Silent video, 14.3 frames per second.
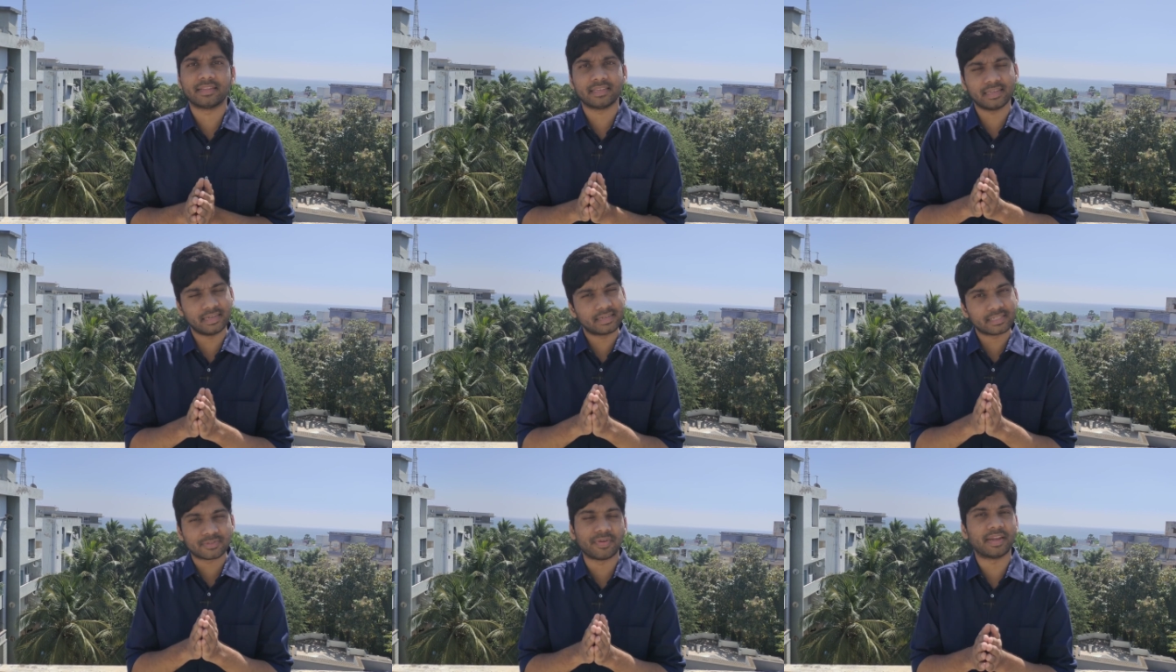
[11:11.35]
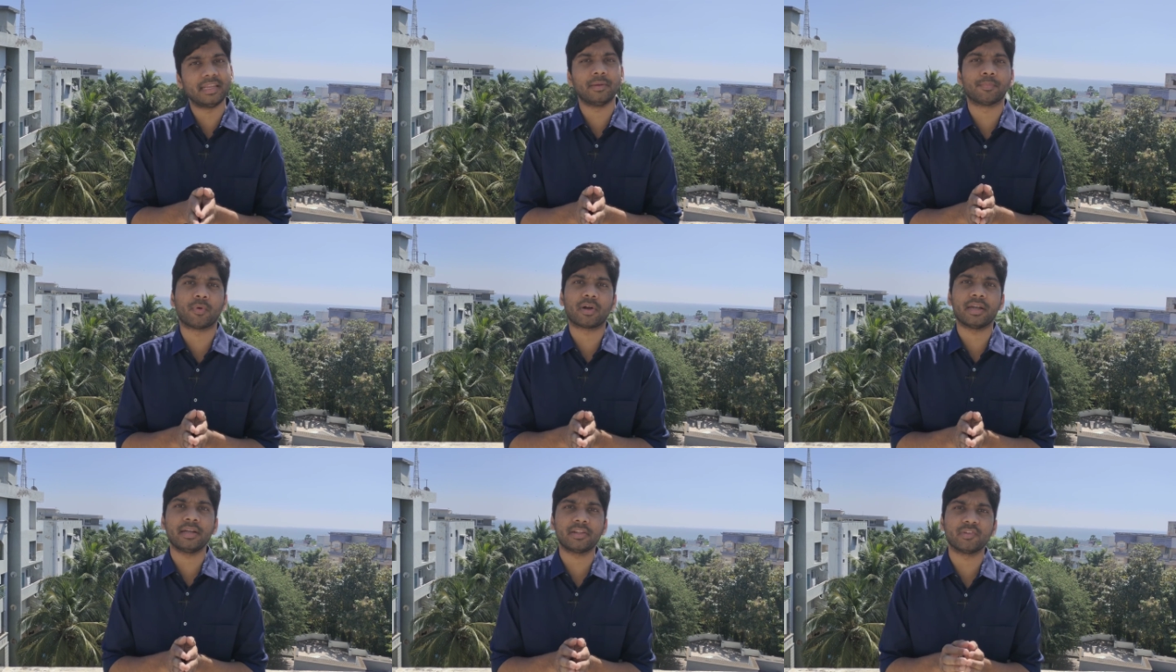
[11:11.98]
It is very
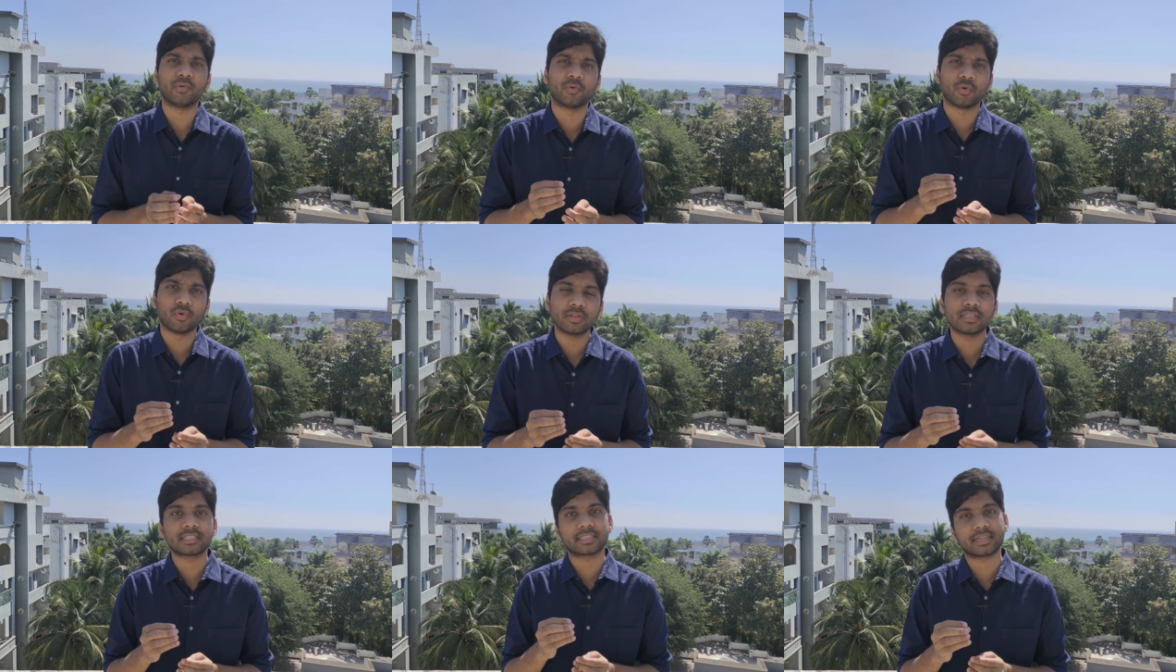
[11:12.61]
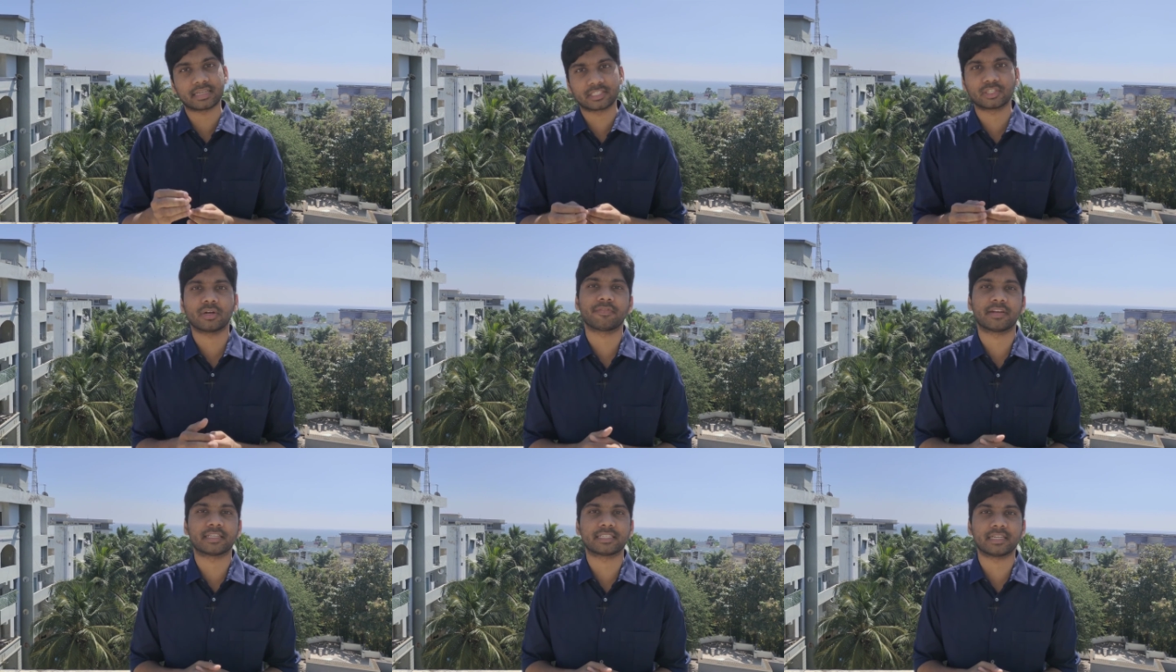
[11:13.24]
important you know the structure
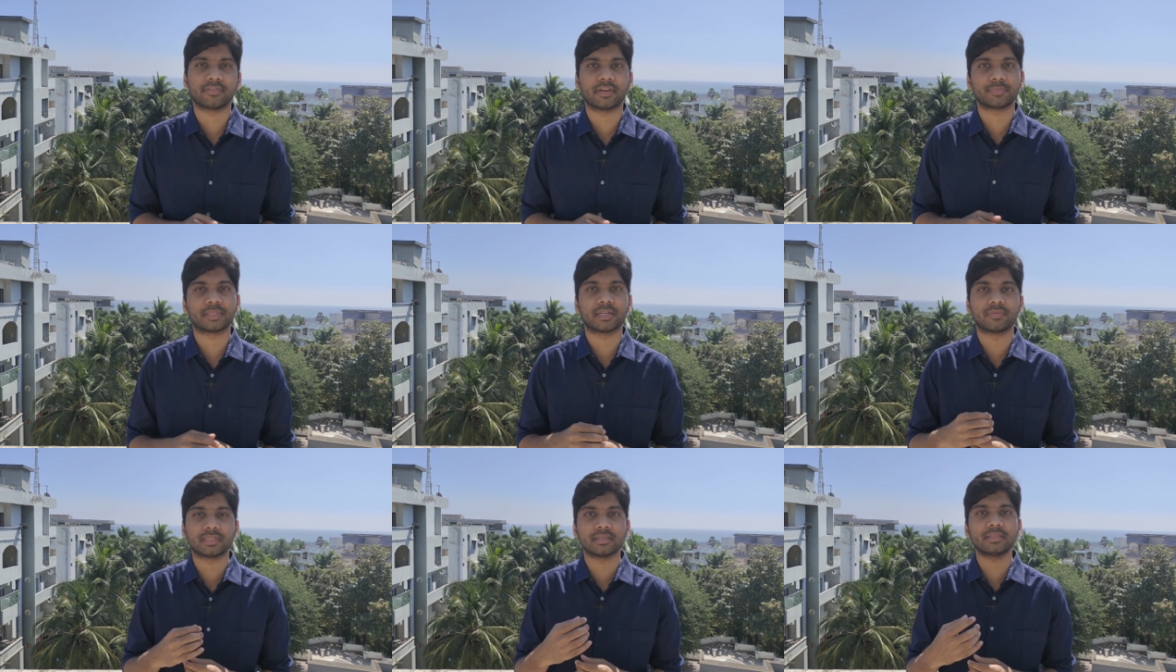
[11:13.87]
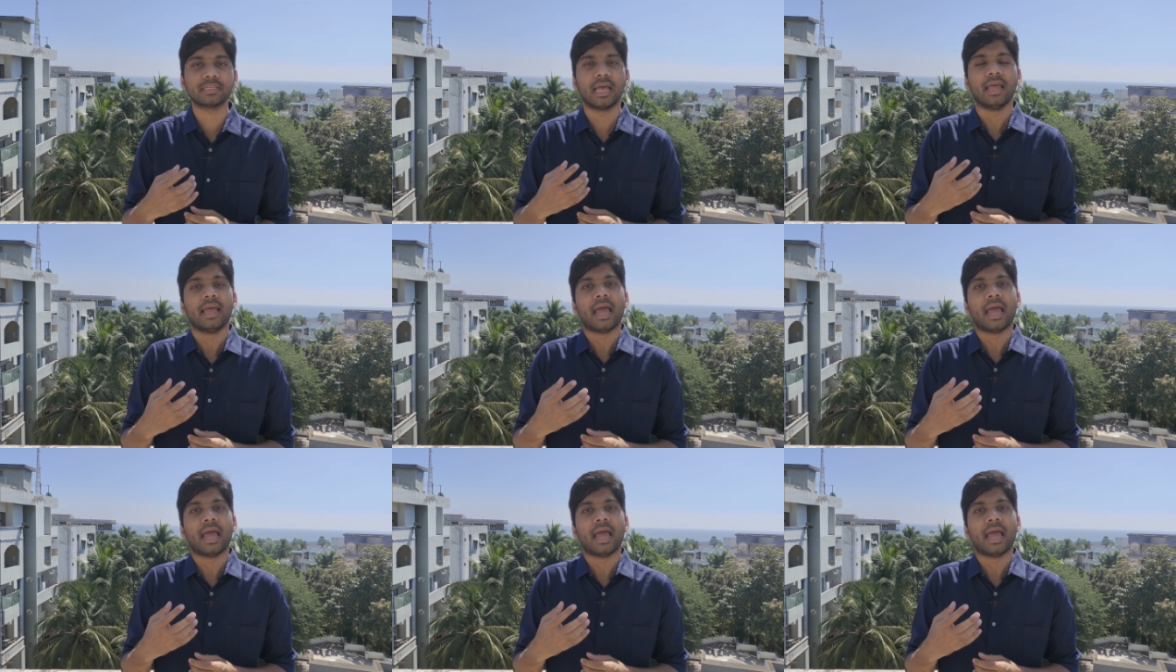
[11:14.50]
of REST and web services